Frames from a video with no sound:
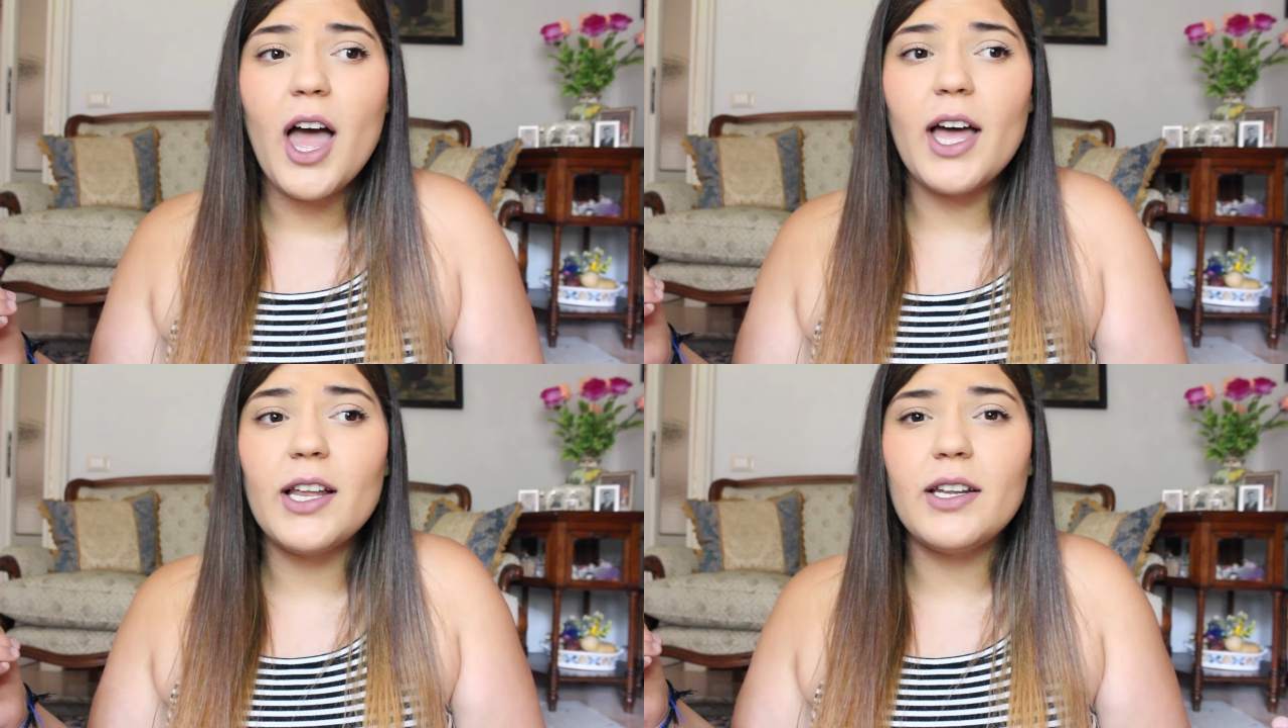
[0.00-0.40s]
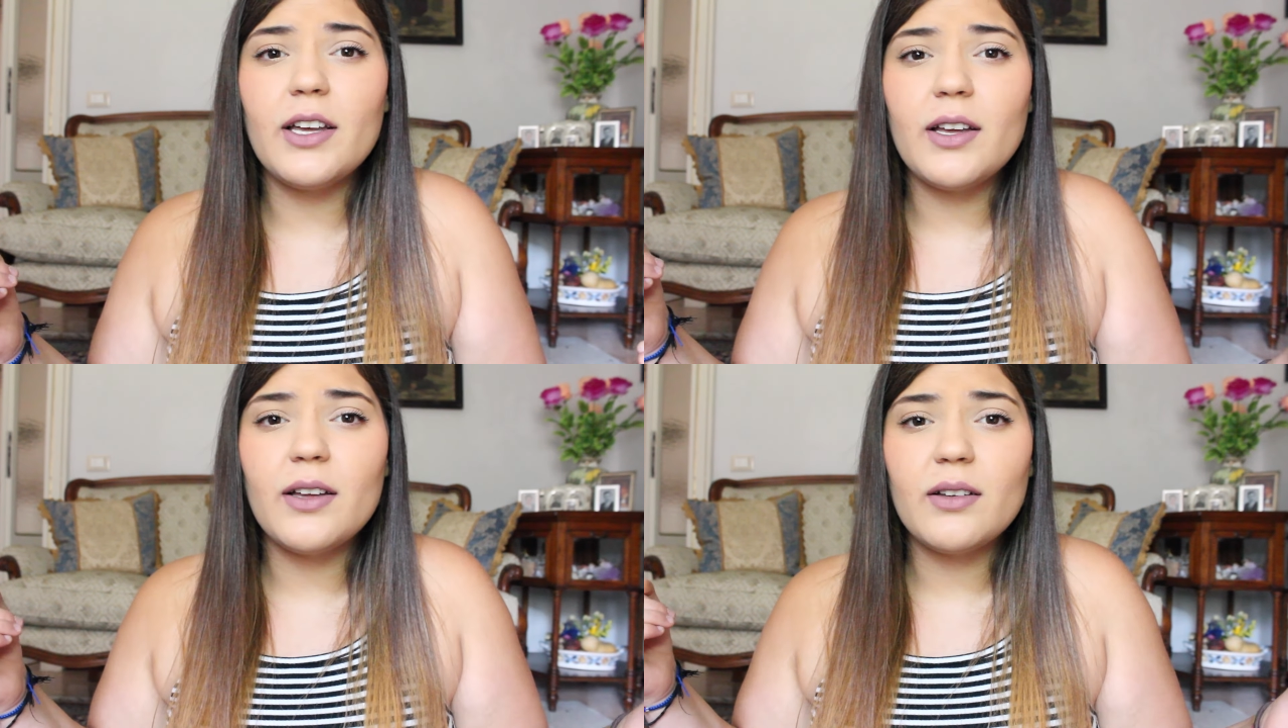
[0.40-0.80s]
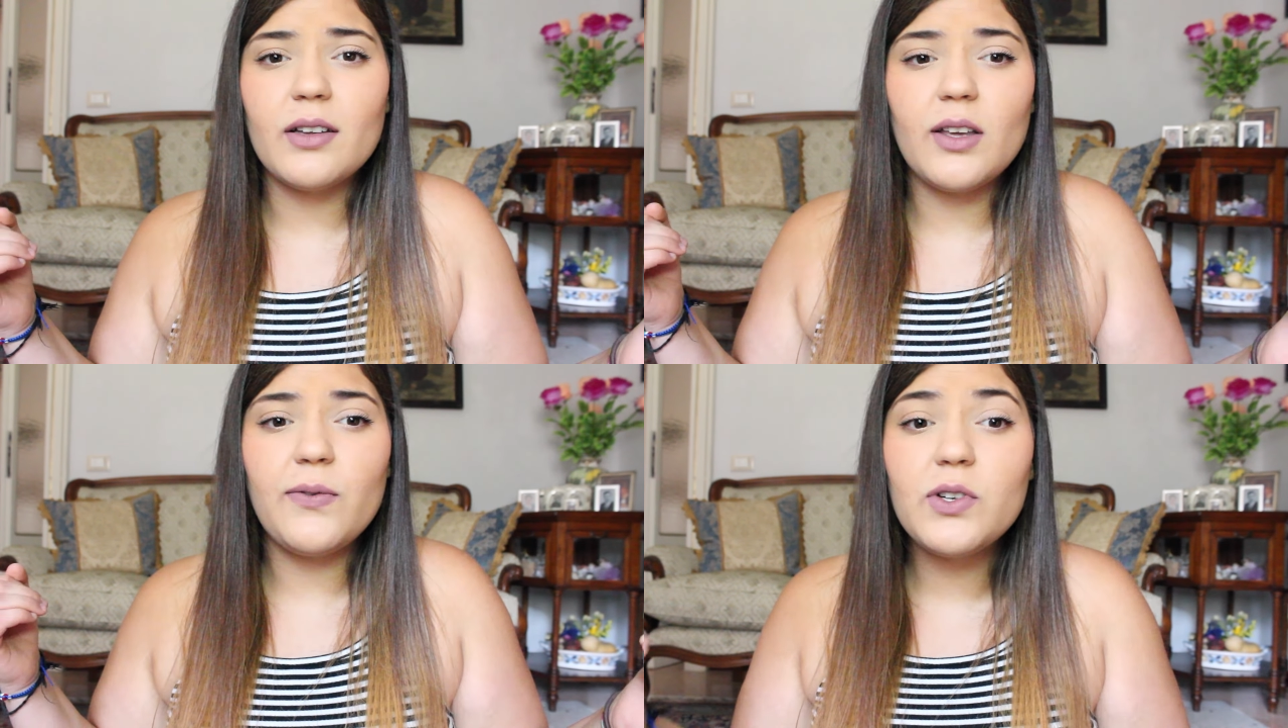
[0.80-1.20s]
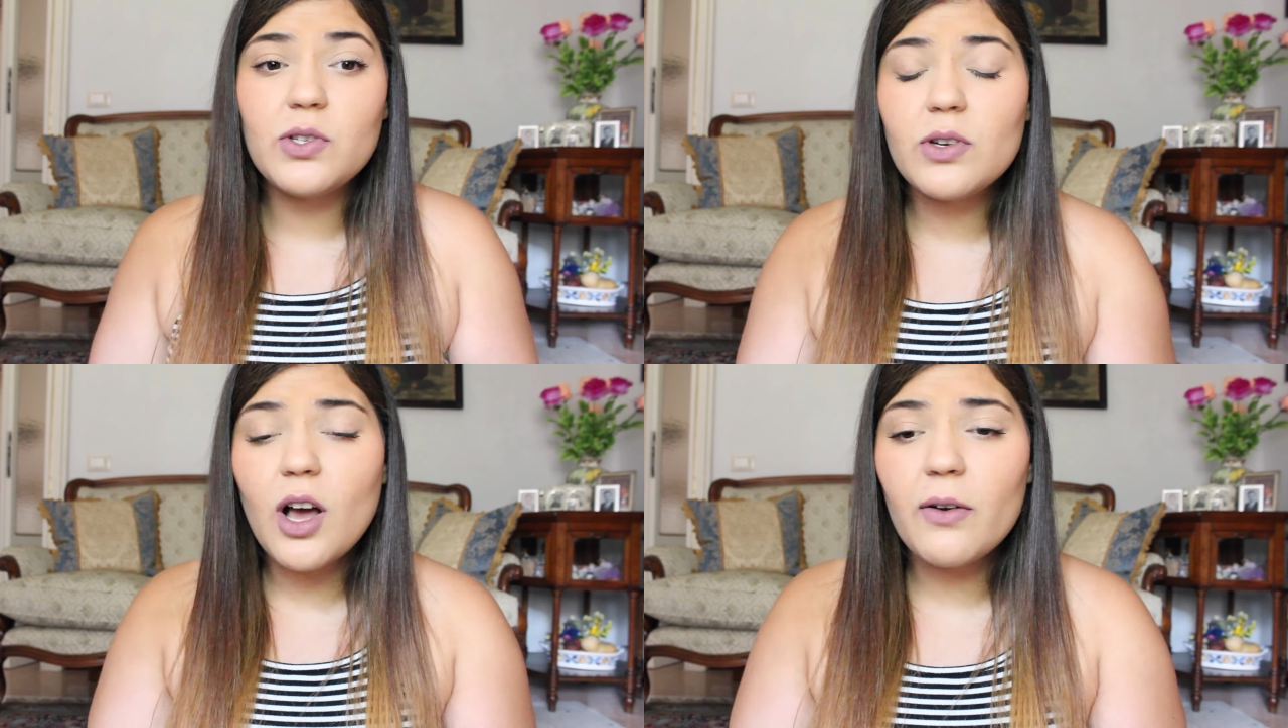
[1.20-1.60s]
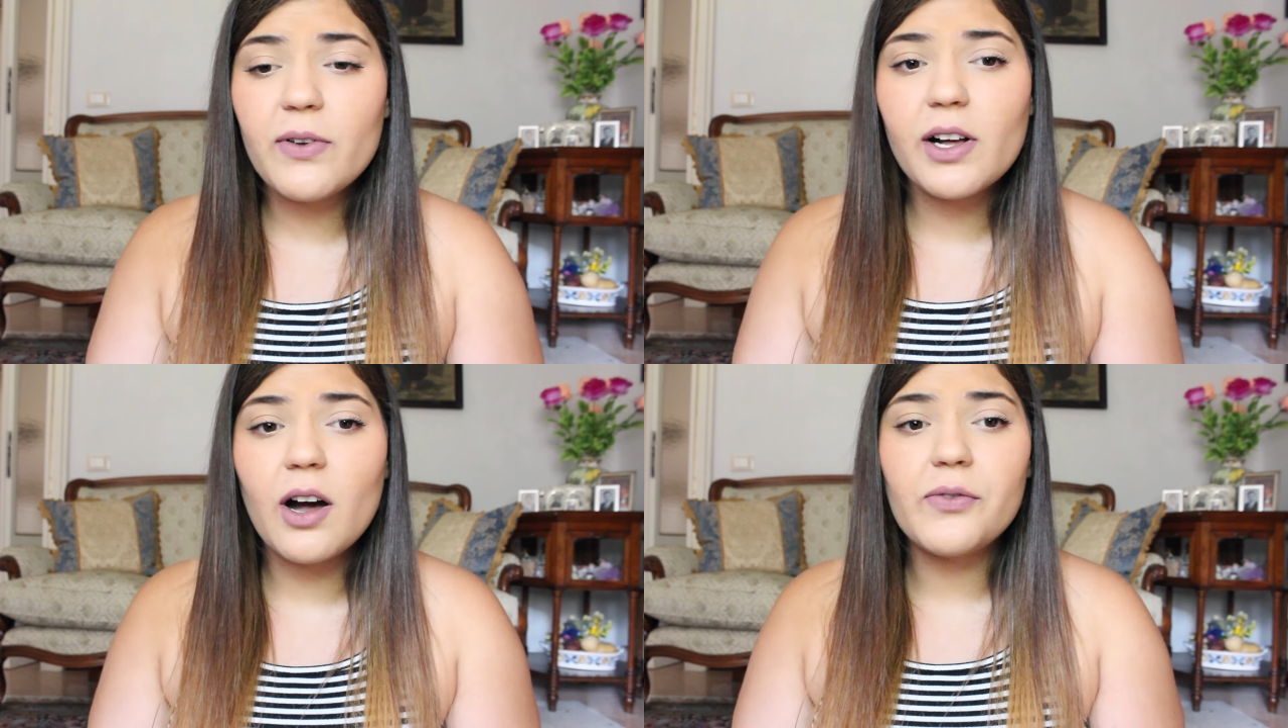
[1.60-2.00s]
and uh, if you do not
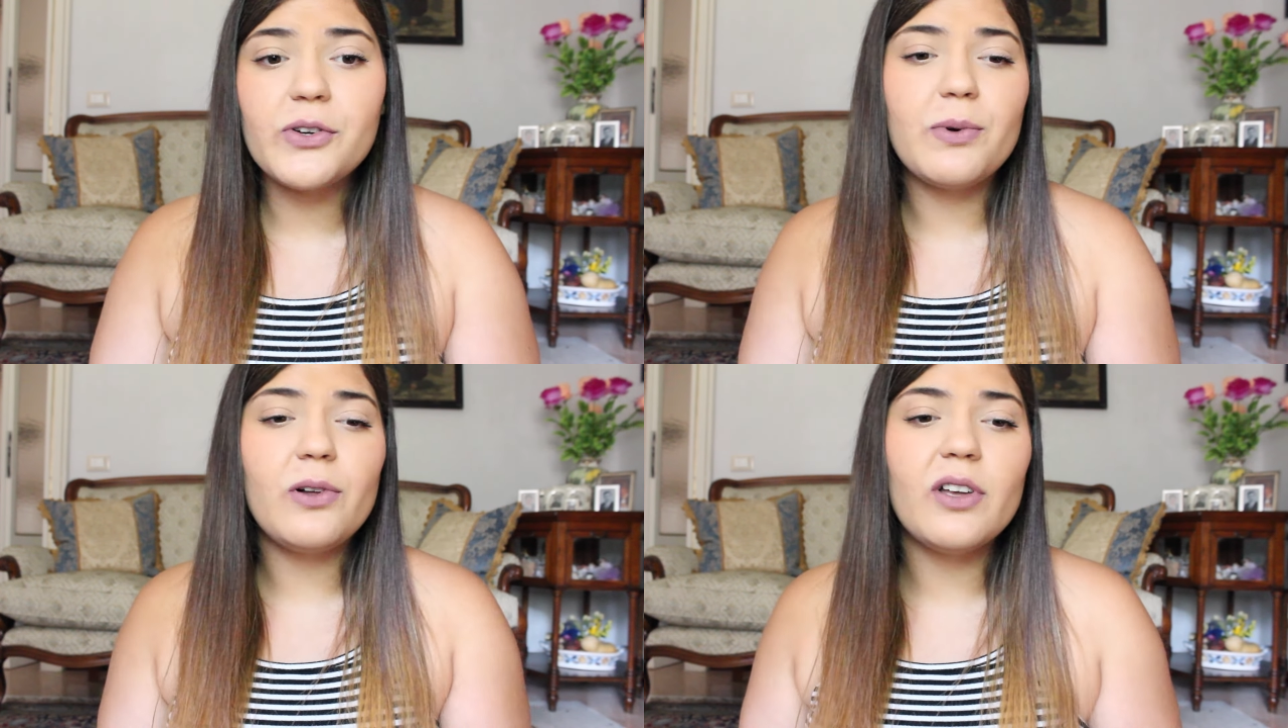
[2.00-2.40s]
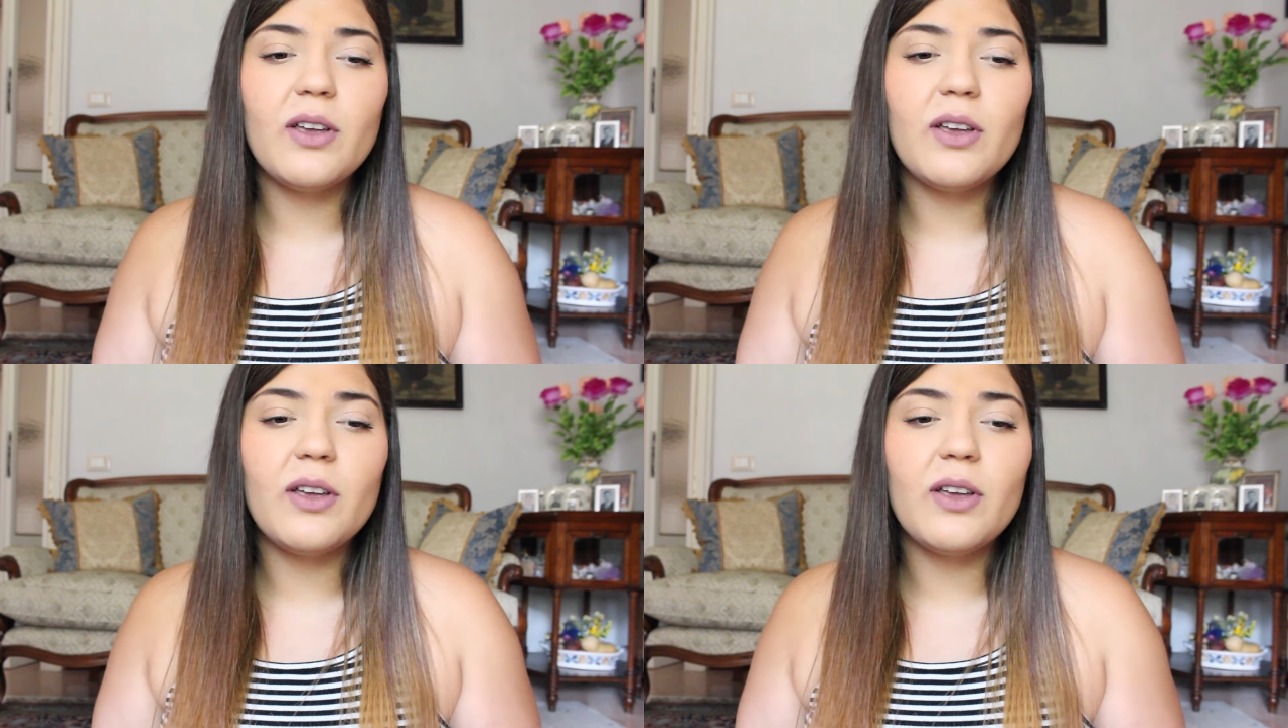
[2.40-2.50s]
feel comfortable,